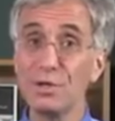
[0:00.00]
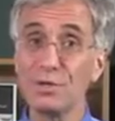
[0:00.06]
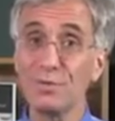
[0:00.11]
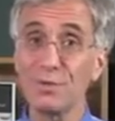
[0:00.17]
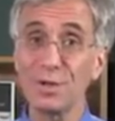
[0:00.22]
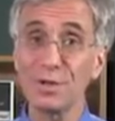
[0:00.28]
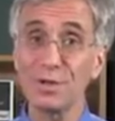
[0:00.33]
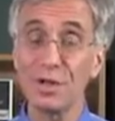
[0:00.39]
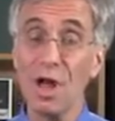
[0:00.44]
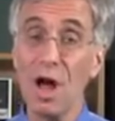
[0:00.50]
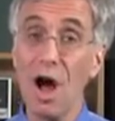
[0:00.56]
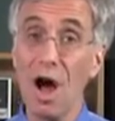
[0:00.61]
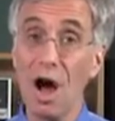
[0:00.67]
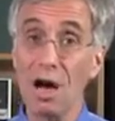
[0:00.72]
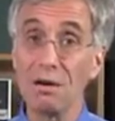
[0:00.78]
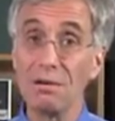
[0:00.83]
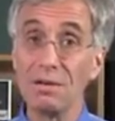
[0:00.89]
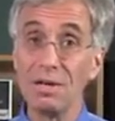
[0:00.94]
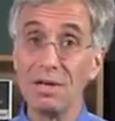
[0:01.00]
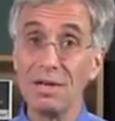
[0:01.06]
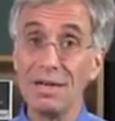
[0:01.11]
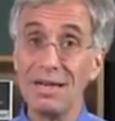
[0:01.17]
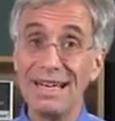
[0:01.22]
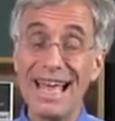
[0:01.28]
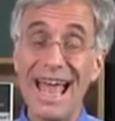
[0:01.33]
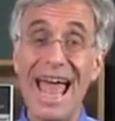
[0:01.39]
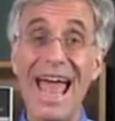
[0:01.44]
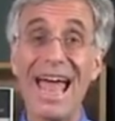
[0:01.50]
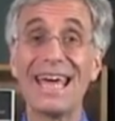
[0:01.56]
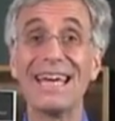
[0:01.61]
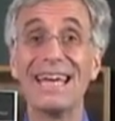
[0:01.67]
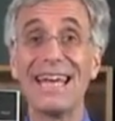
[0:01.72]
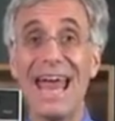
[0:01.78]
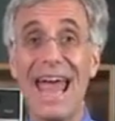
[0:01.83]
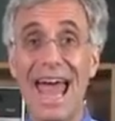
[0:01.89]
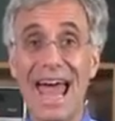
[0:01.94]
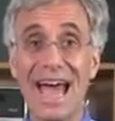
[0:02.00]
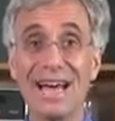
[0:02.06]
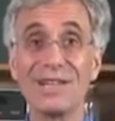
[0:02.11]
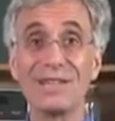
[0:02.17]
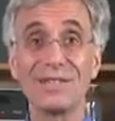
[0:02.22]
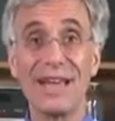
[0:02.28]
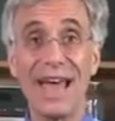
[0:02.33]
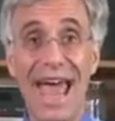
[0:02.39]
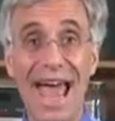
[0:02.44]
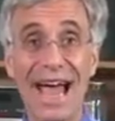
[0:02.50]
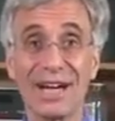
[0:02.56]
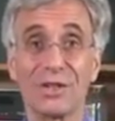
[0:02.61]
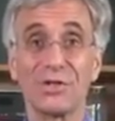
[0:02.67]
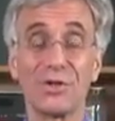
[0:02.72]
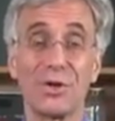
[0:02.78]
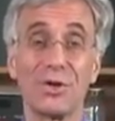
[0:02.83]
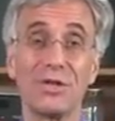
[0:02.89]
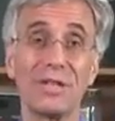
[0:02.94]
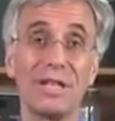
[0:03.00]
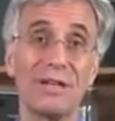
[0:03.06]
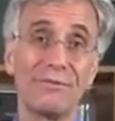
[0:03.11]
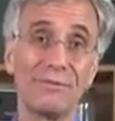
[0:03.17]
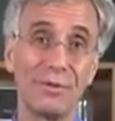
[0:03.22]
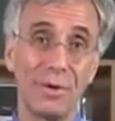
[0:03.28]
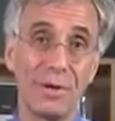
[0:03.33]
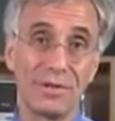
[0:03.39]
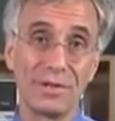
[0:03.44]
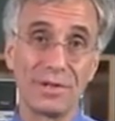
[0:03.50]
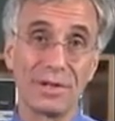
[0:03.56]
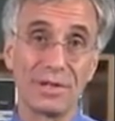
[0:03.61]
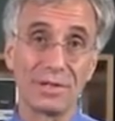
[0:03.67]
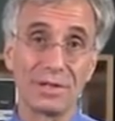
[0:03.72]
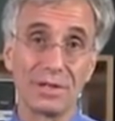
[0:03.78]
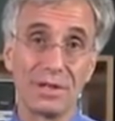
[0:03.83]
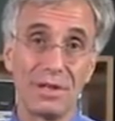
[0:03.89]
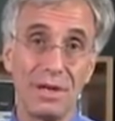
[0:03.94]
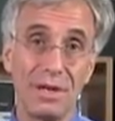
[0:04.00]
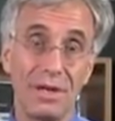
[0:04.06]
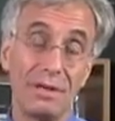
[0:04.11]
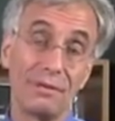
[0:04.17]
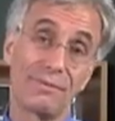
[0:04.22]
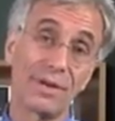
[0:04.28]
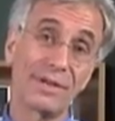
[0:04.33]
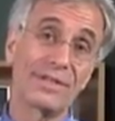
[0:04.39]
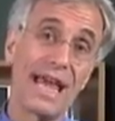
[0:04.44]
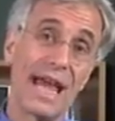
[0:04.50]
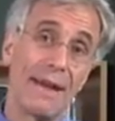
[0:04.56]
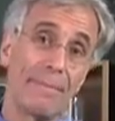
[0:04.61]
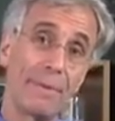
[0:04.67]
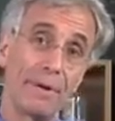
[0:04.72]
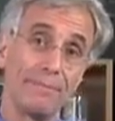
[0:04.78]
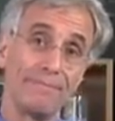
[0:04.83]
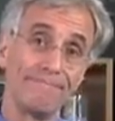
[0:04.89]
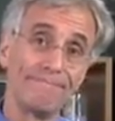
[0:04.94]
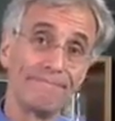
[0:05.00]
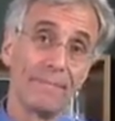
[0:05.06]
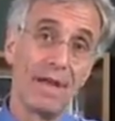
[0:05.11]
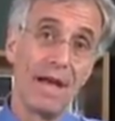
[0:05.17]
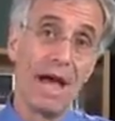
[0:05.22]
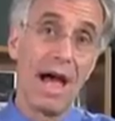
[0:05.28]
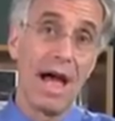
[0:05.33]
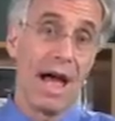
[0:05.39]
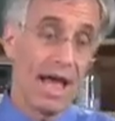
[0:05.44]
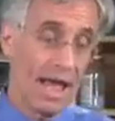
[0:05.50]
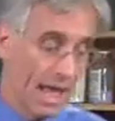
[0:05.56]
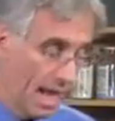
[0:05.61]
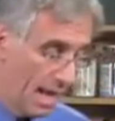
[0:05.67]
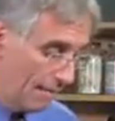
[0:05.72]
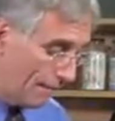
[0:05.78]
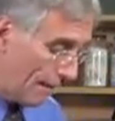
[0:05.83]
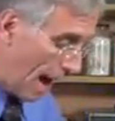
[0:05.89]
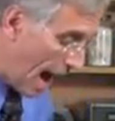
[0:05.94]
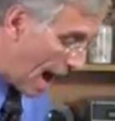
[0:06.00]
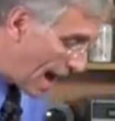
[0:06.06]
Newton's first law, and it has external influences. For example, if